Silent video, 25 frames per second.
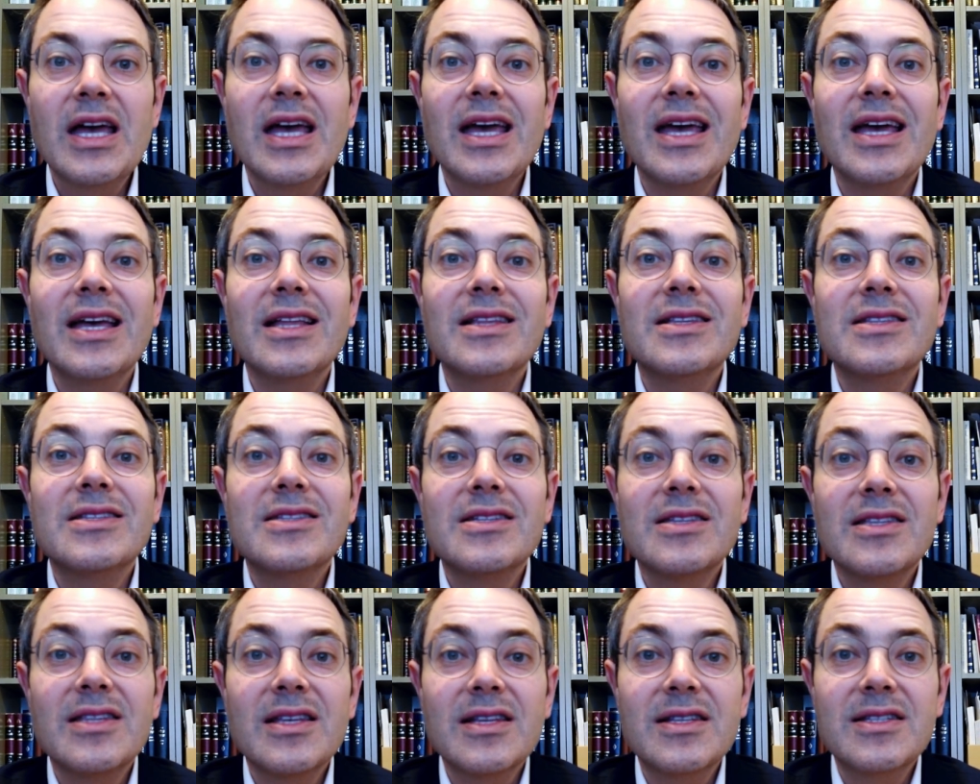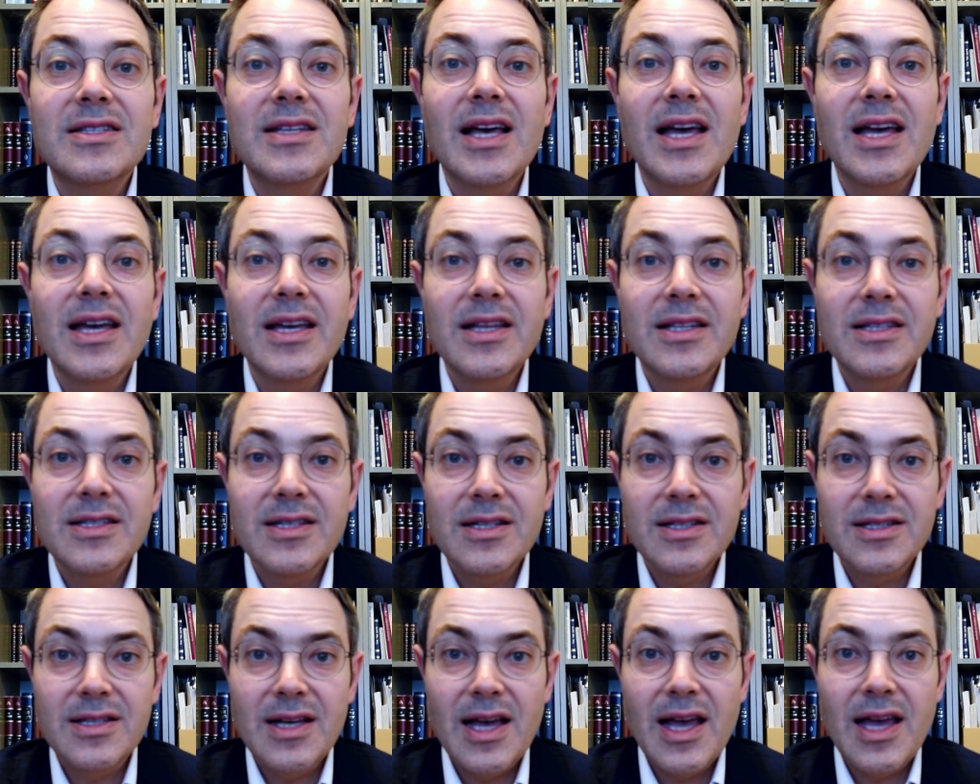into the
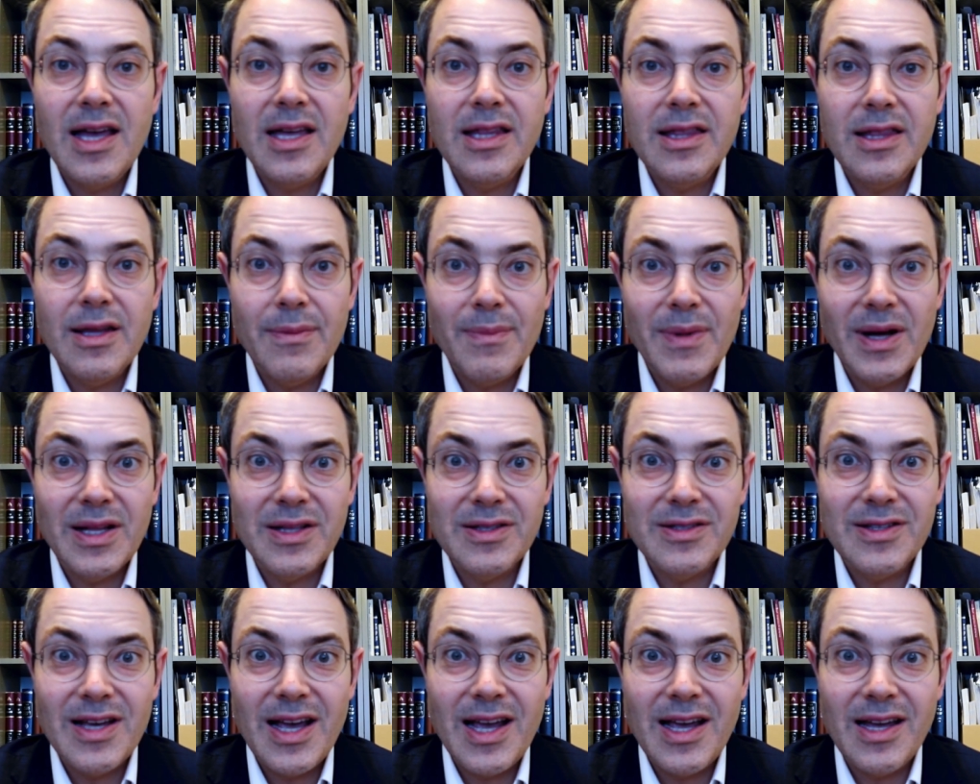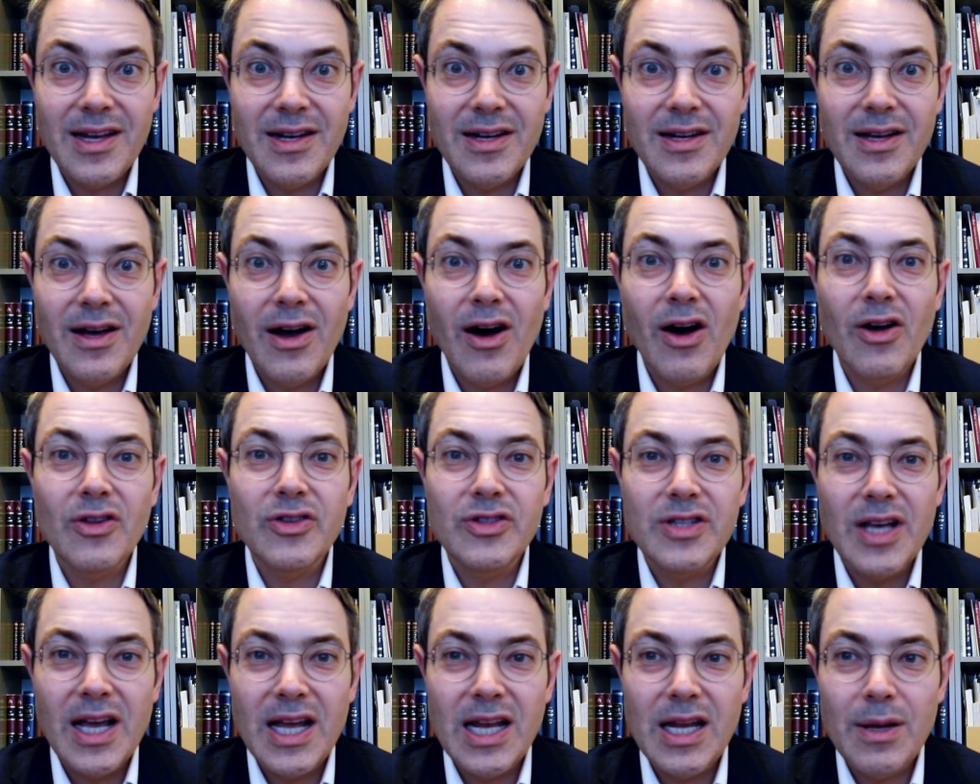day-to-day, the mundane, our
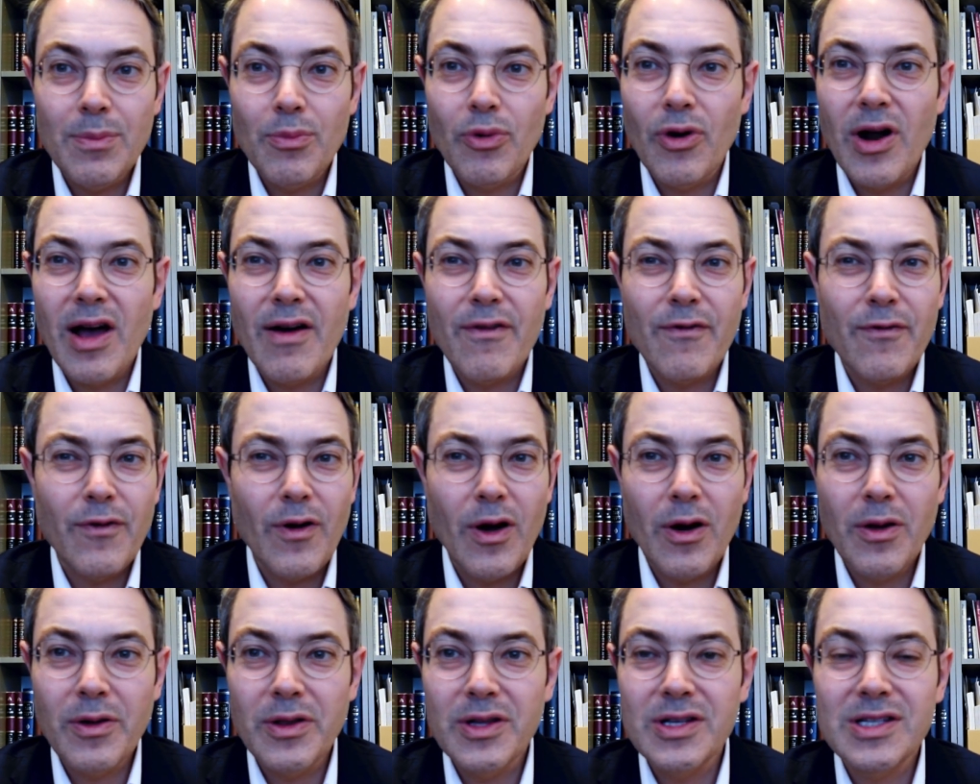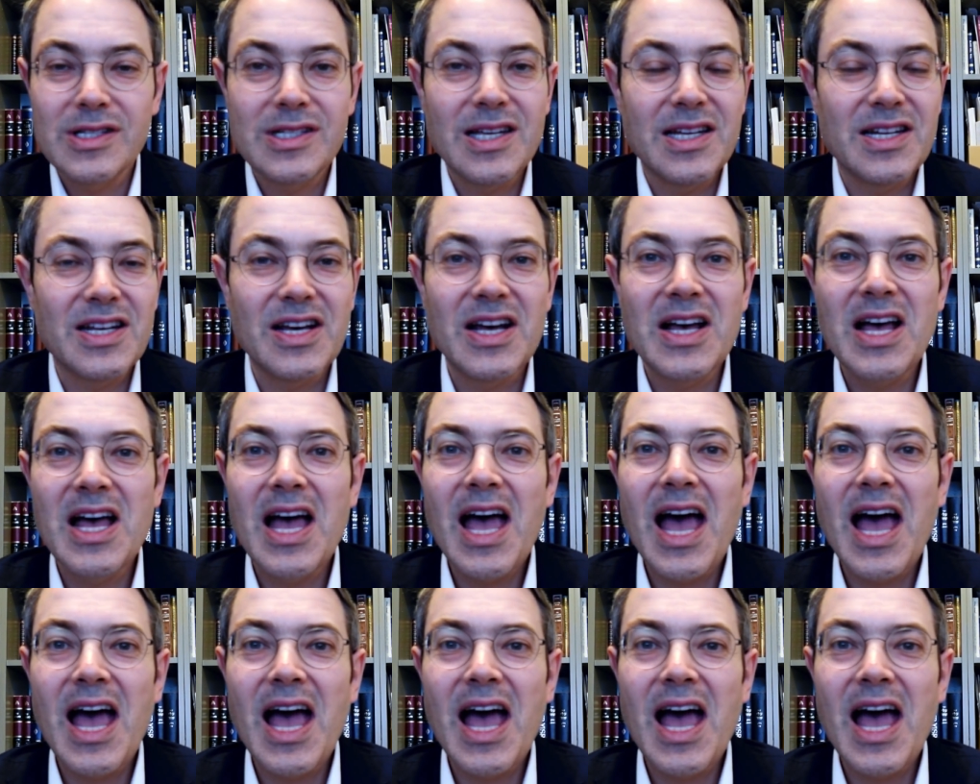daily prayer, following the siddur.